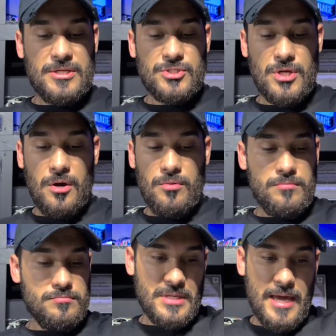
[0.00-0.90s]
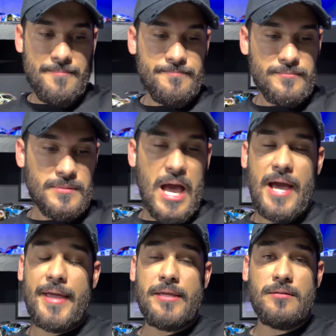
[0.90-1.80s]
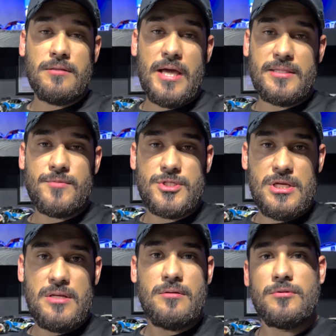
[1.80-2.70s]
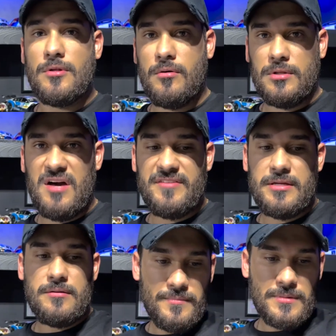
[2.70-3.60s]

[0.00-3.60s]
So yeah, I like the machine, don't love it,